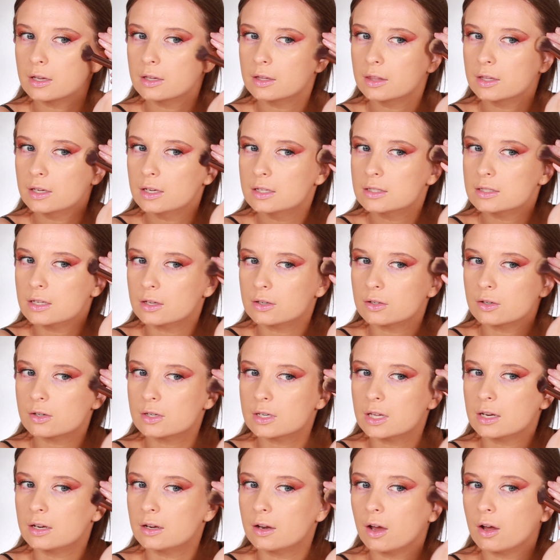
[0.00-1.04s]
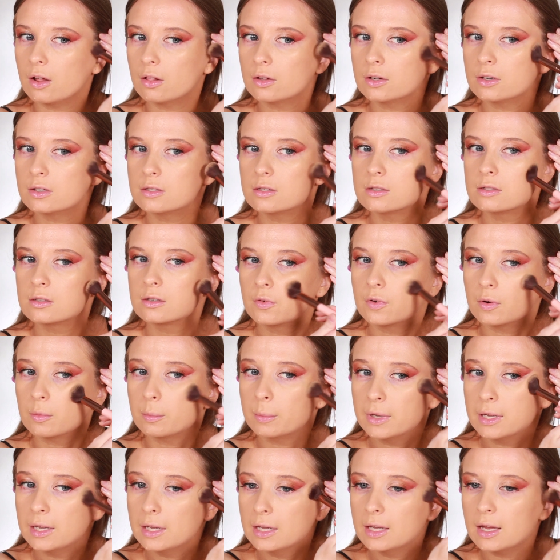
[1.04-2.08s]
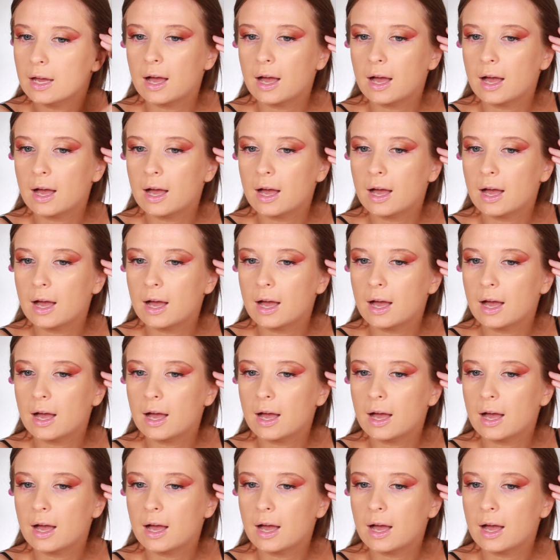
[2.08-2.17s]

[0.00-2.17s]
I think it's under $10. For me,